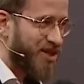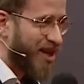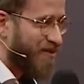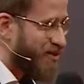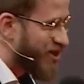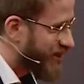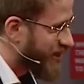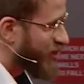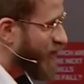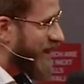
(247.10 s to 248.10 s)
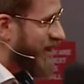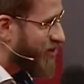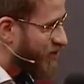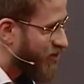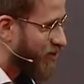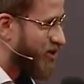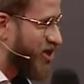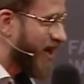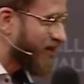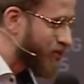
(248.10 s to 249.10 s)
I was just explaining you from the
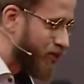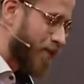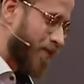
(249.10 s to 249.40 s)
childhood,